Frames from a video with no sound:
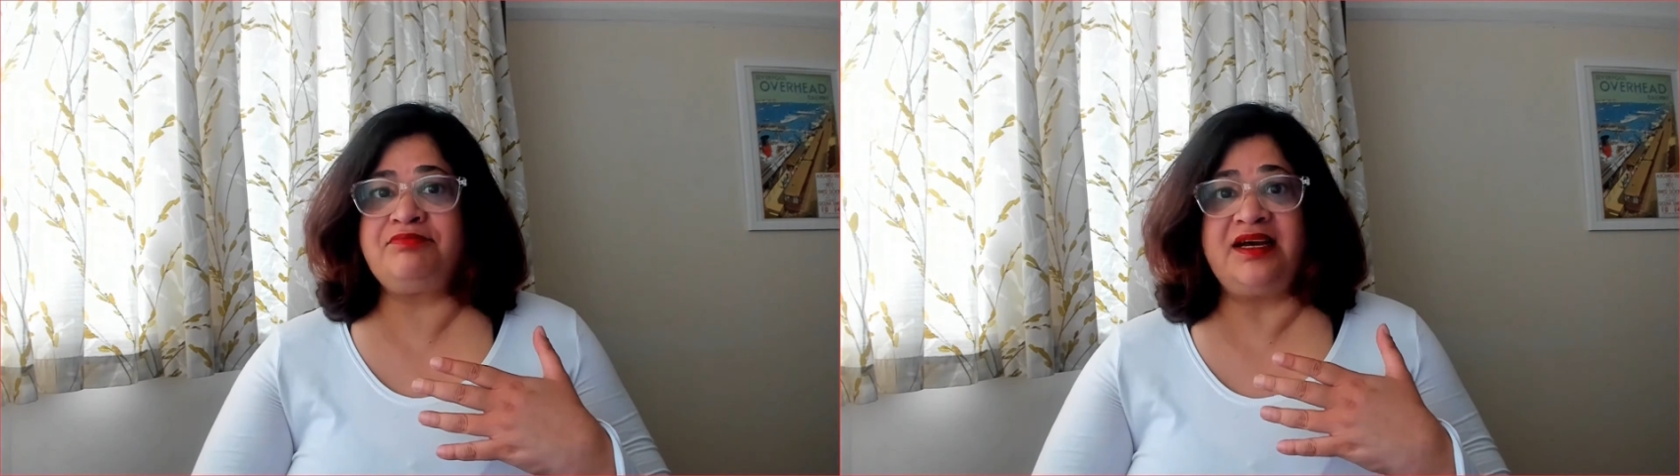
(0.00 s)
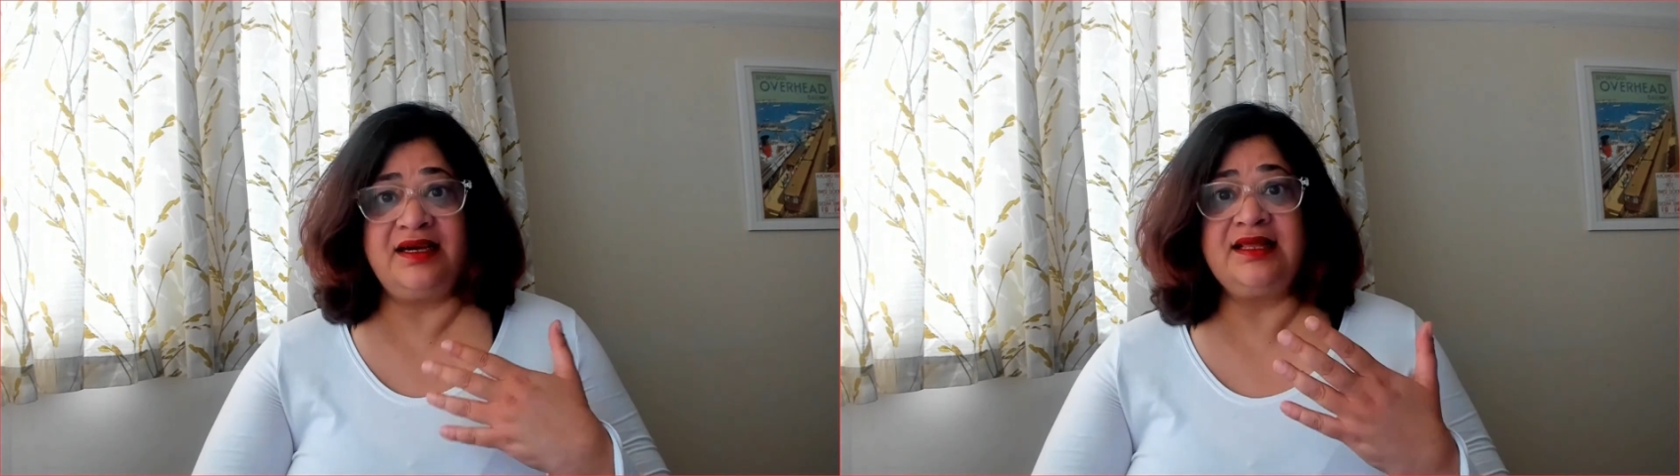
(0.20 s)

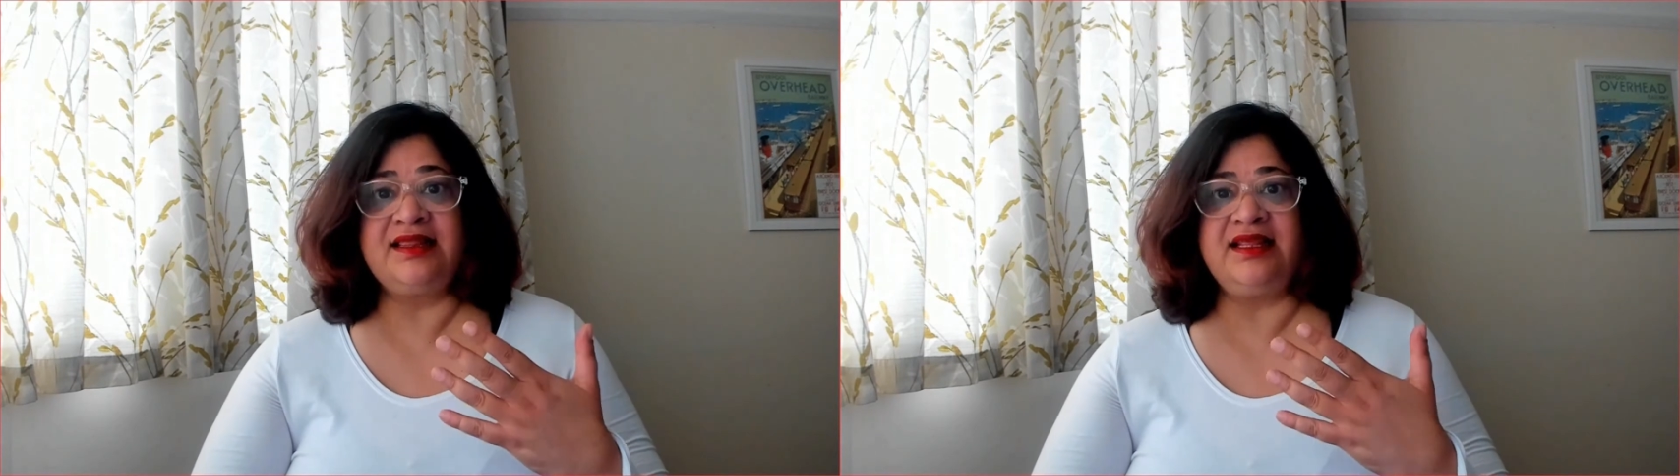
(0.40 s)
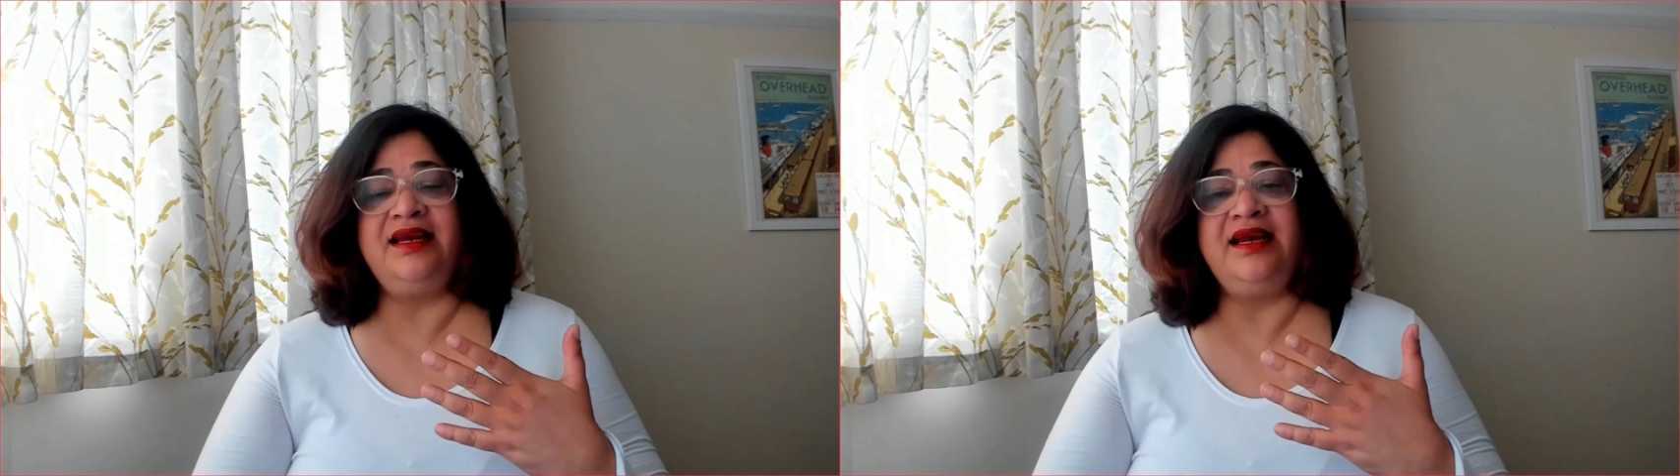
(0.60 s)

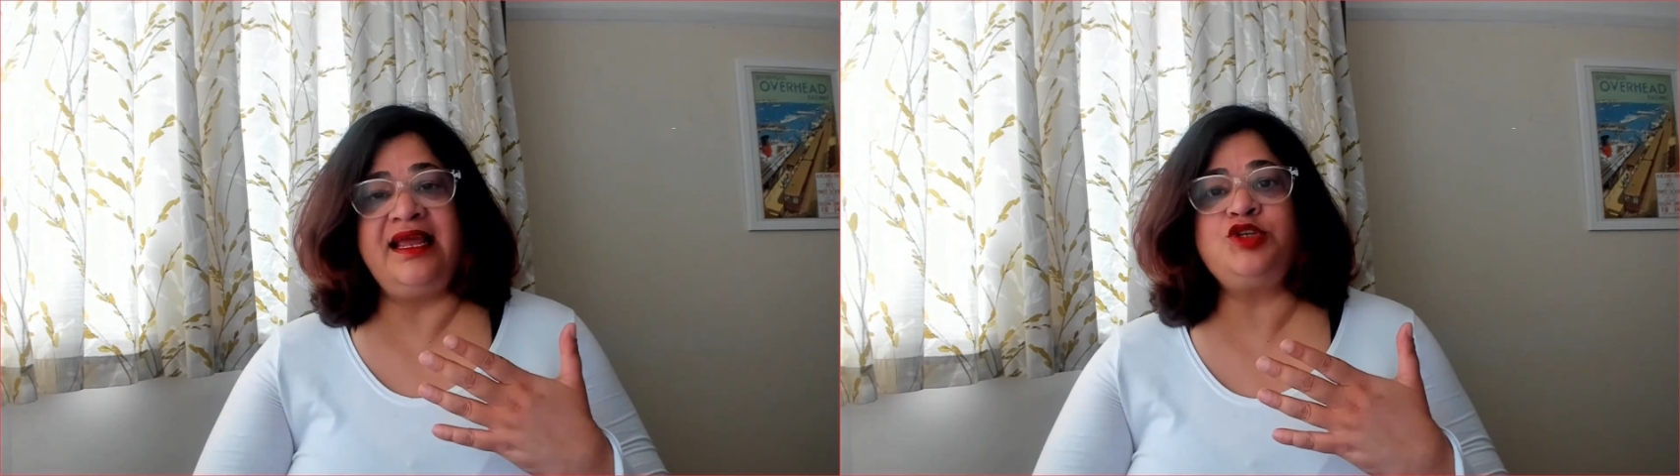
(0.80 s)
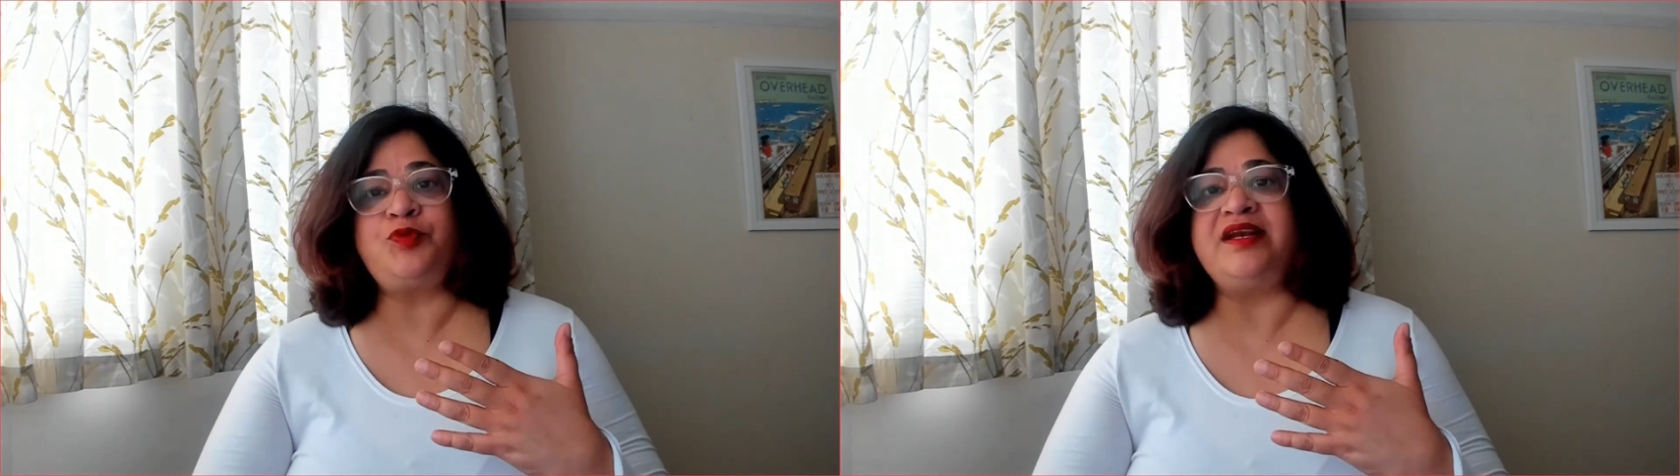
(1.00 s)
Earth in
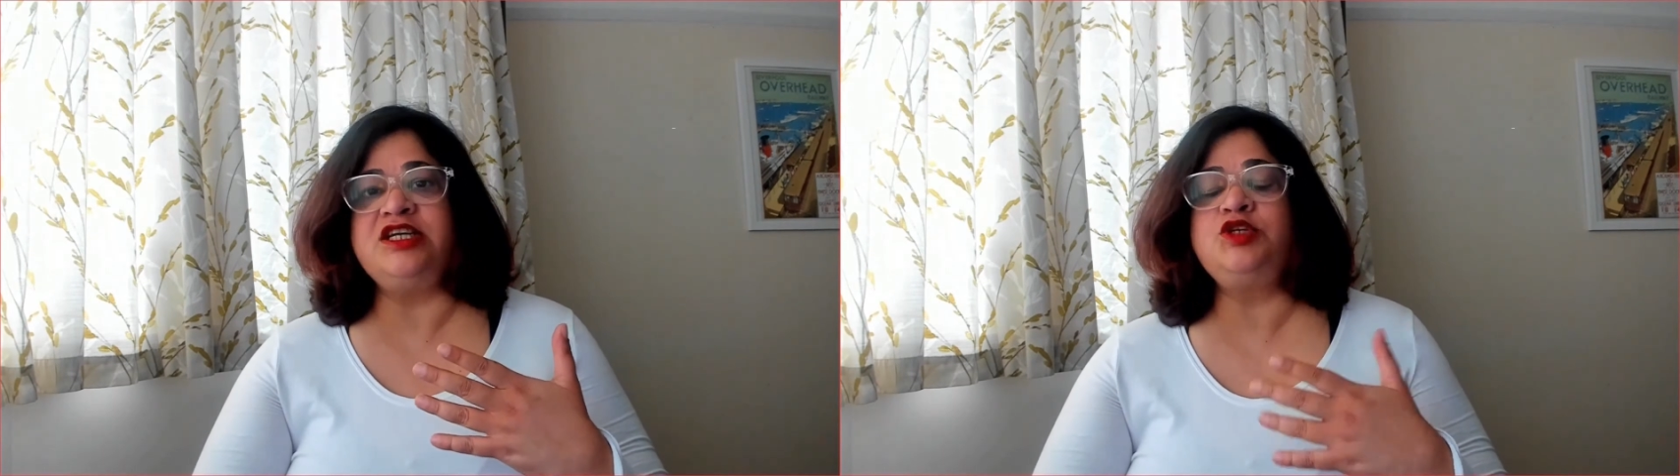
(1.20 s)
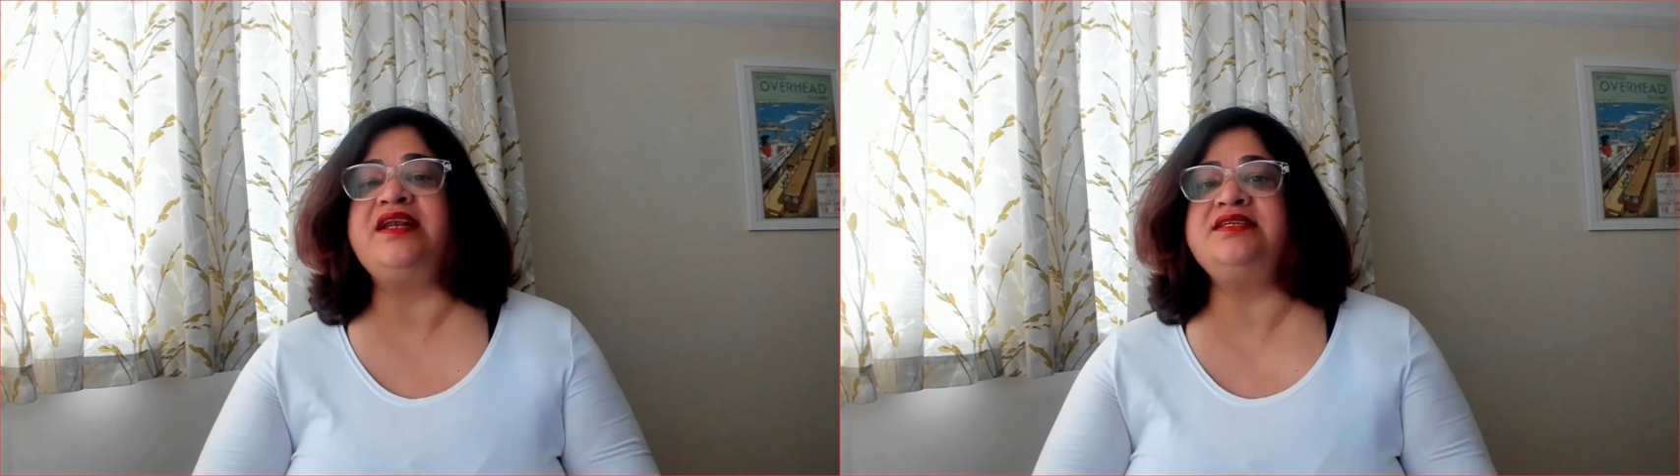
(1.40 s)
late
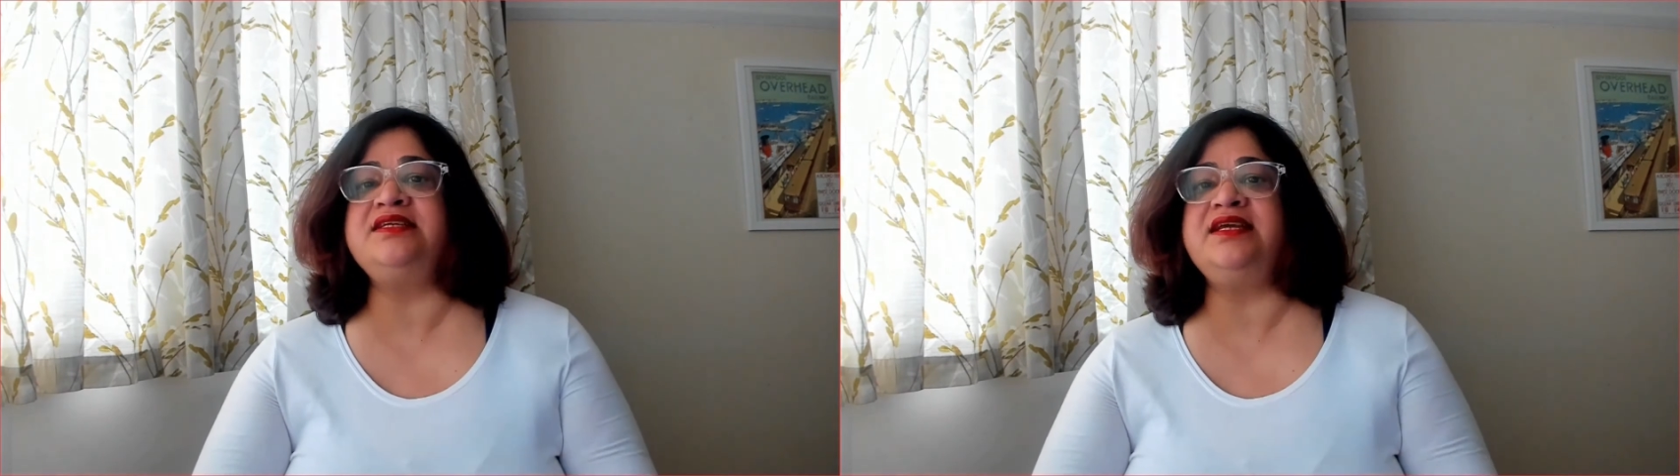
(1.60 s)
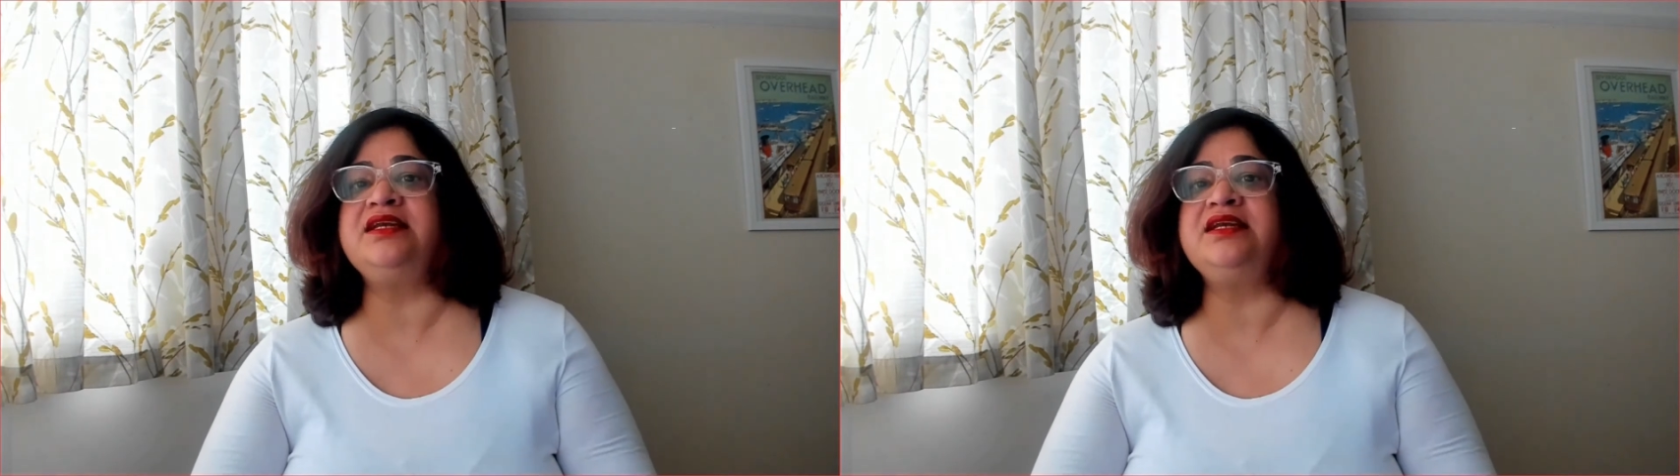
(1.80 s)
2020,